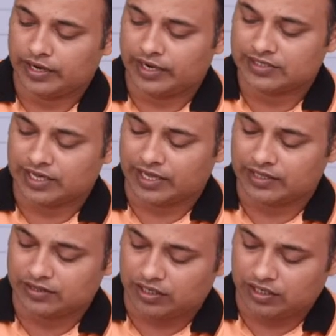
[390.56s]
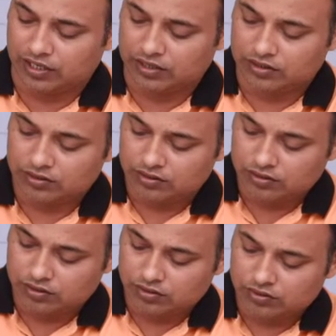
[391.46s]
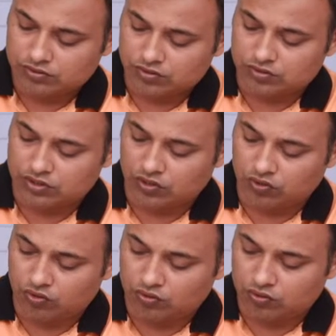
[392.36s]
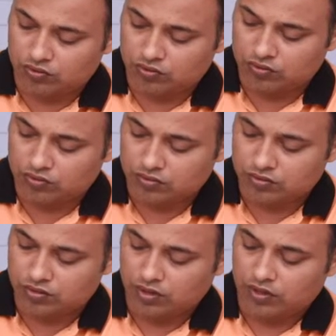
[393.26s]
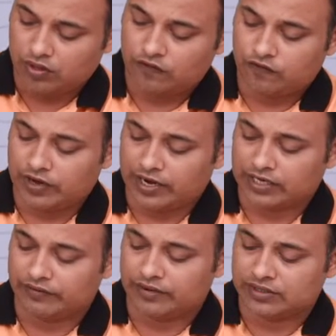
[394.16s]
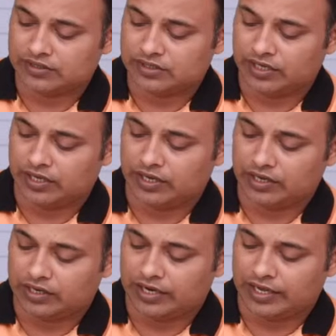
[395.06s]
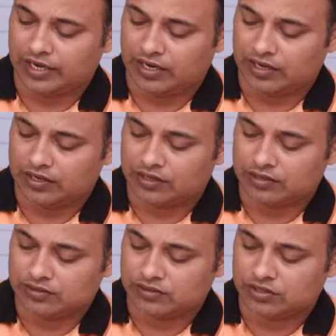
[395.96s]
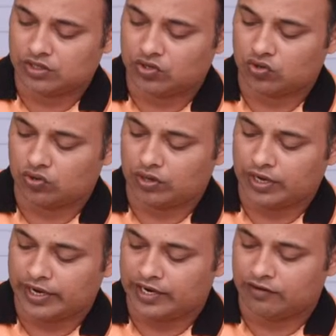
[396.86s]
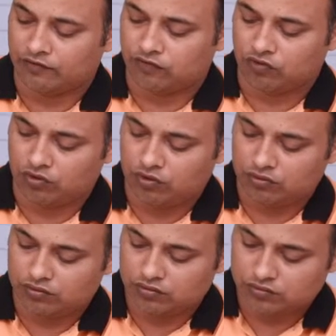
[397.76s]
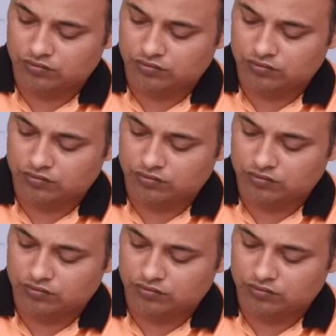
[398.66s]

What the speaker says: Head is again 3, so 0. For activity C, tail 0, head 4.